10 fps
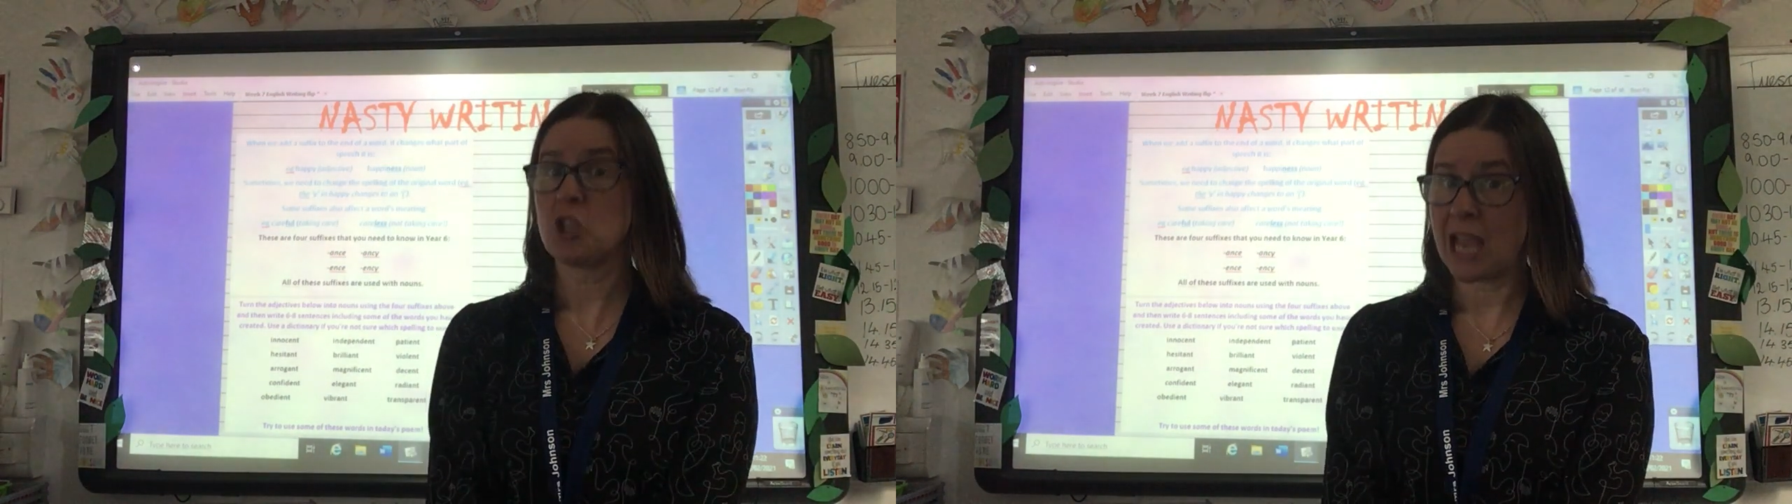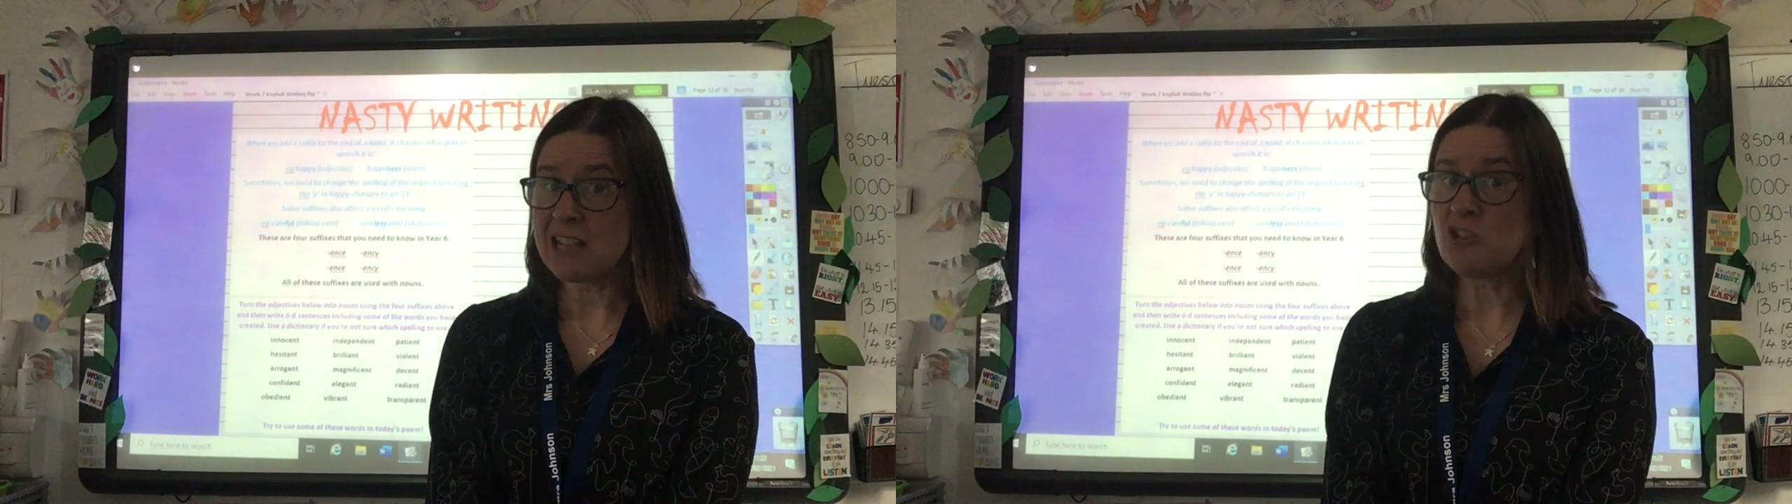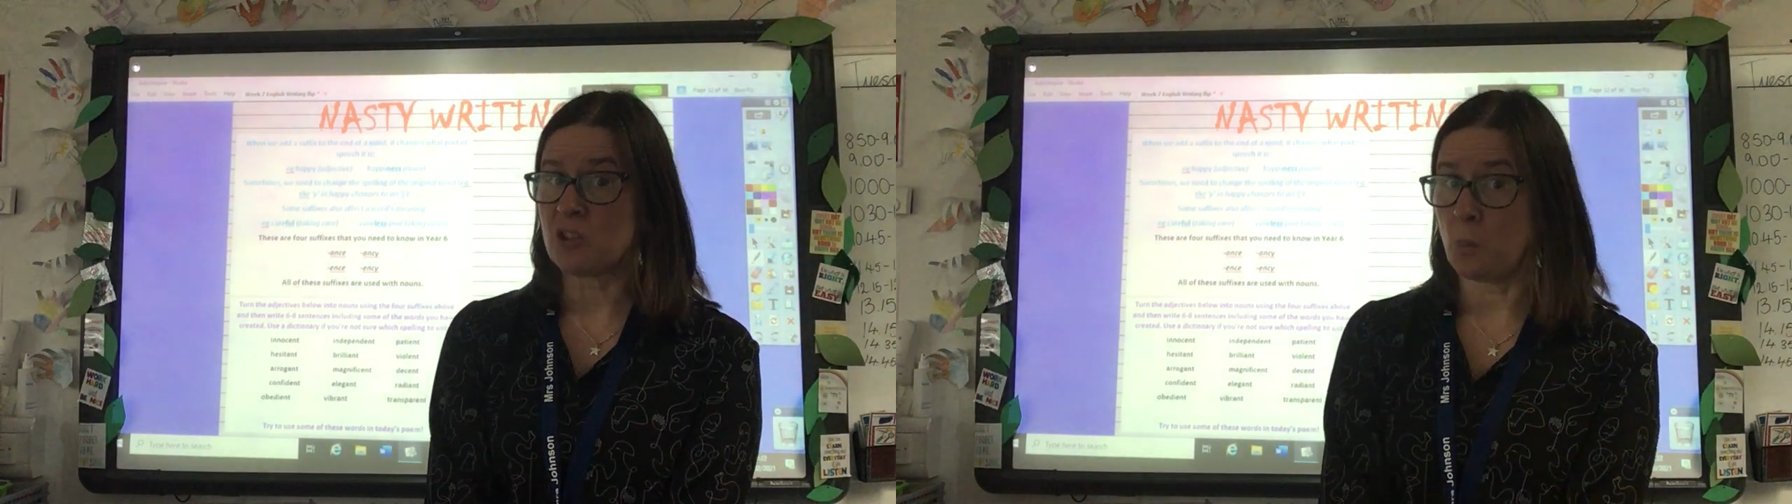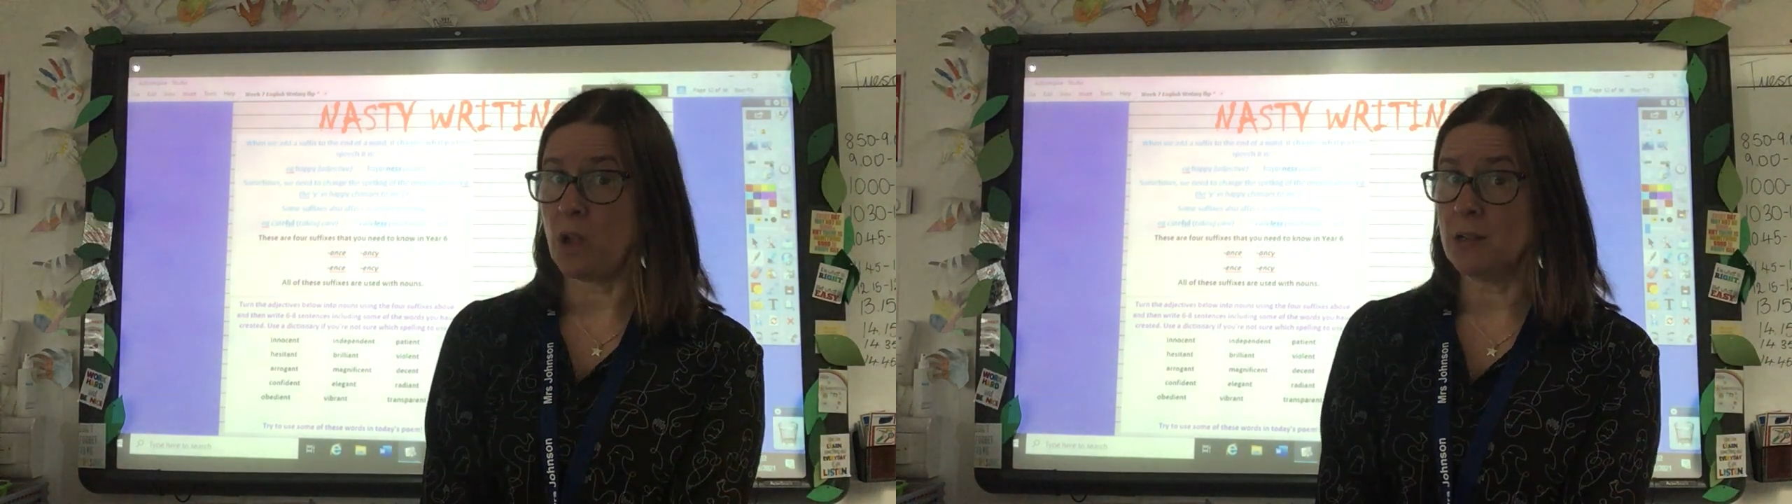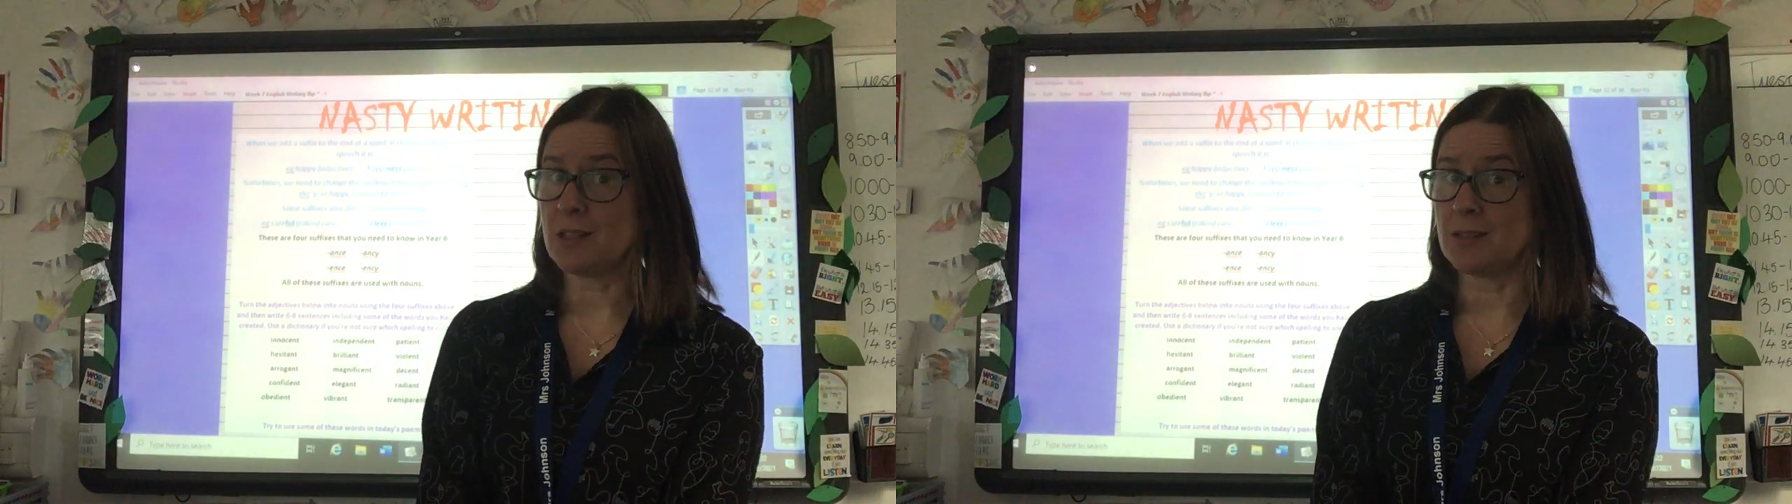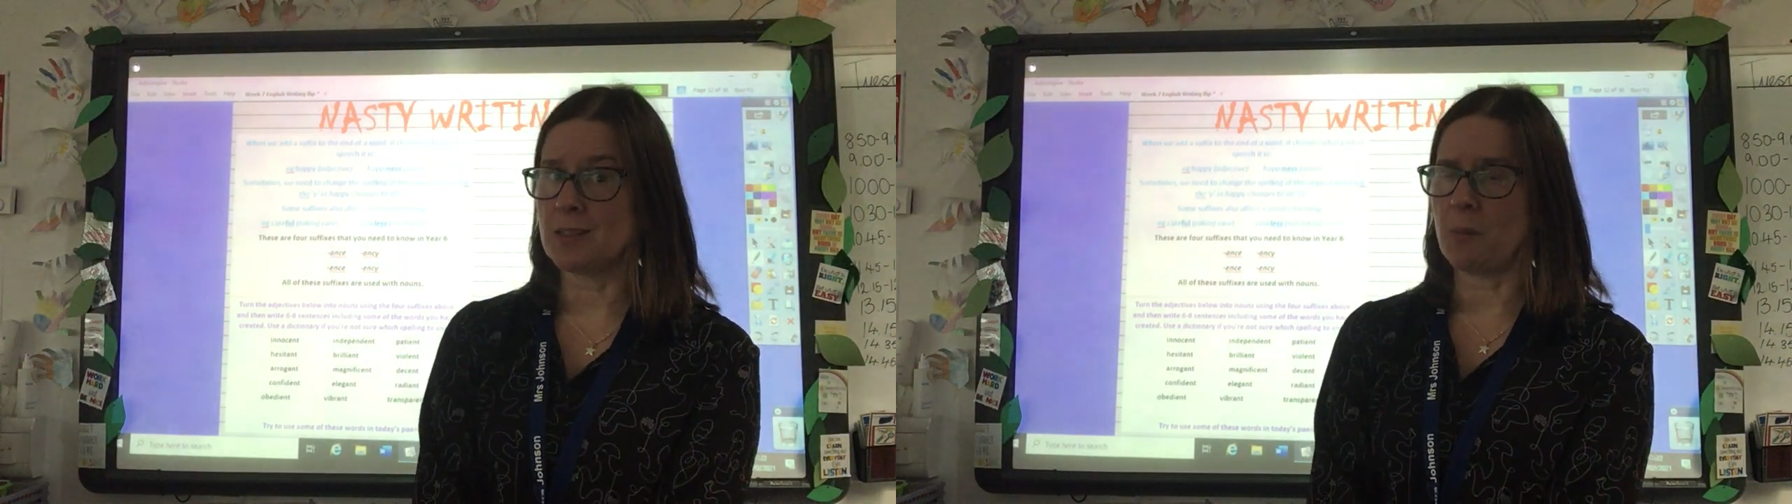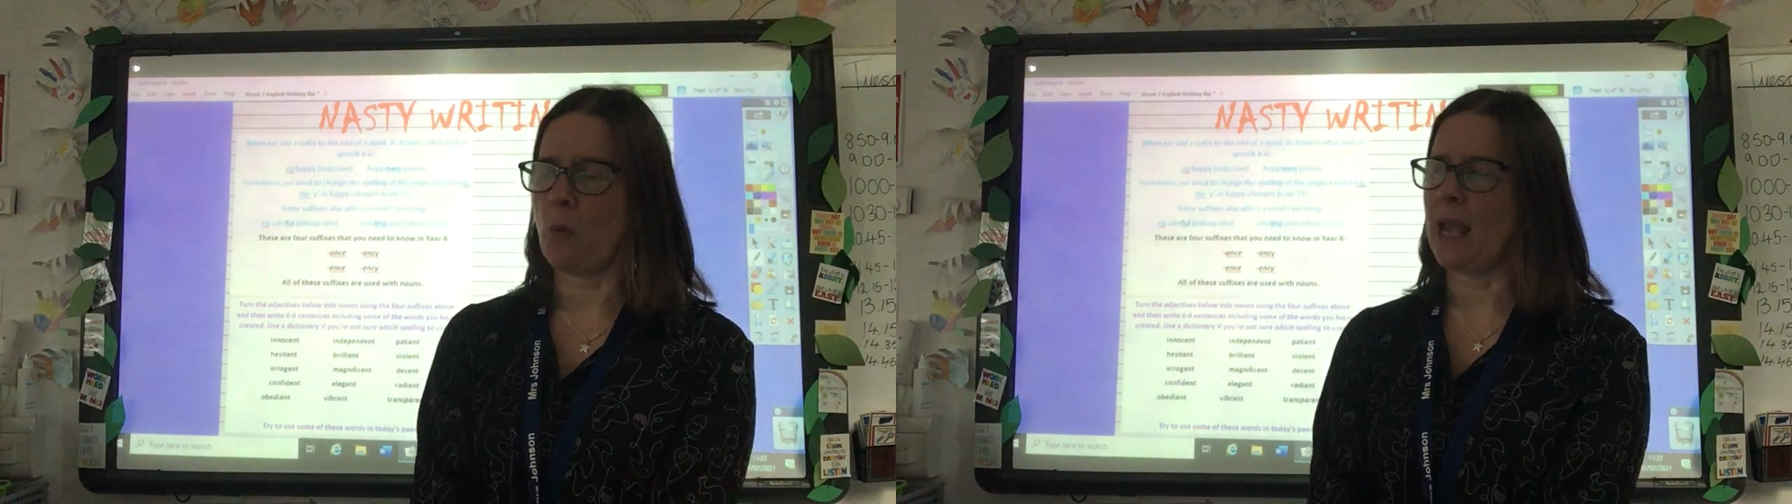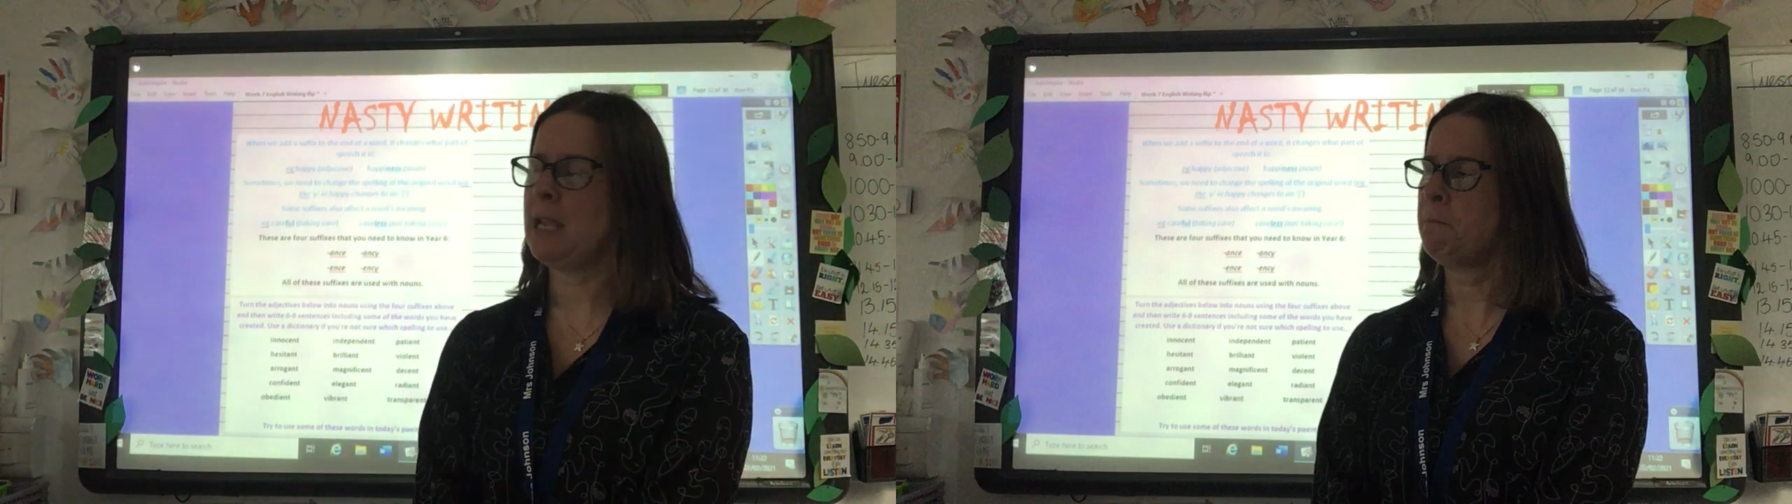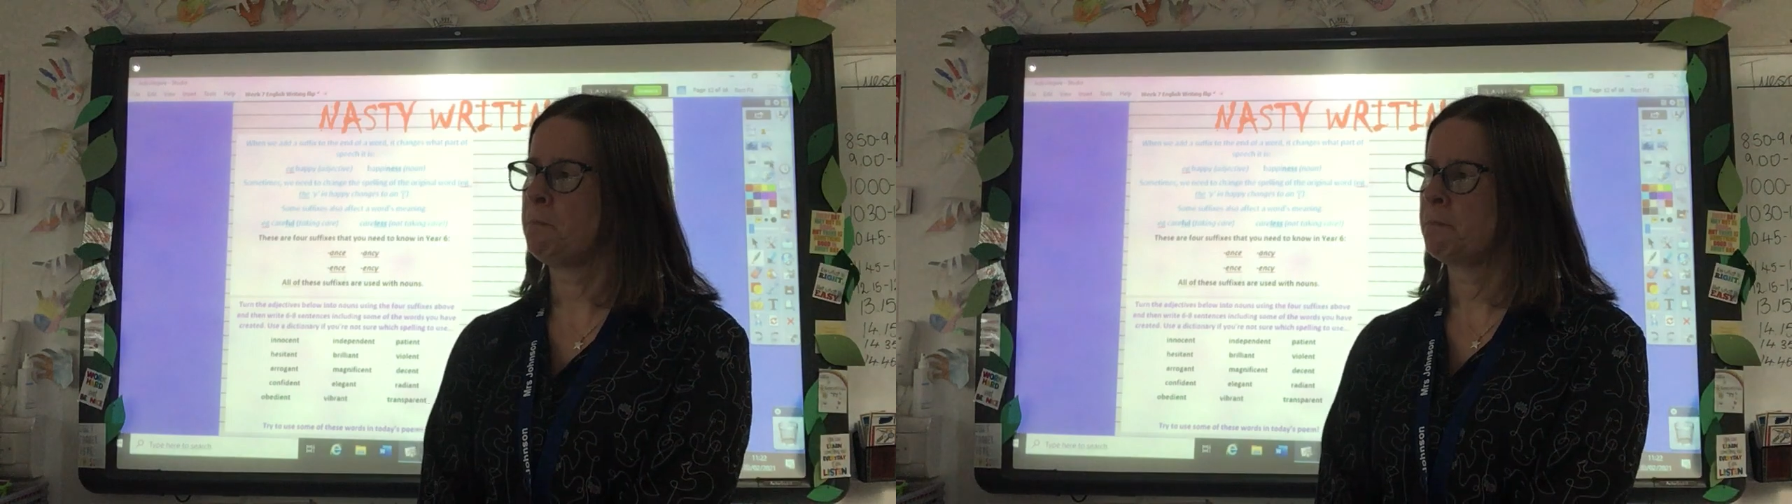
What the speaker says: change the word in some way.